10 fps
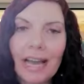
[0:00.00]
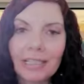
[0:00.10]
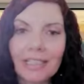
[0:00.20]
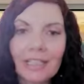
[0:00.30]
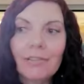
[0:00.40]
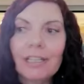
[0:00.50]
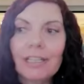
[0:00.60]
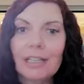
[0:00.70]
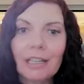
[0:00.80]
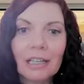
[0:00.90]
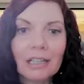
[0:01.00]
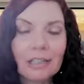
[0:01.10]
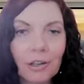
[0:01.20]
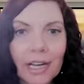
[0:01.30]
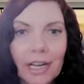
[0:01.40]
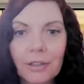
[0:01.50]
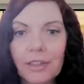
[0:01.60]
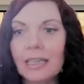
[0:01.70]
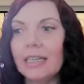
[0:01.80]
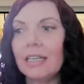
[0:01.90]
your activity, your
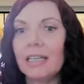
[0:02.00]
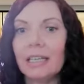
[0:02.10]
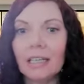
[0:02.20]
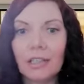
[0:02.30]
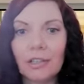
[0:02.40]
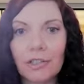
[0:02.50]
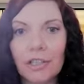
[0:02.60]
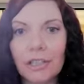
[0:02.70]
healthy eating,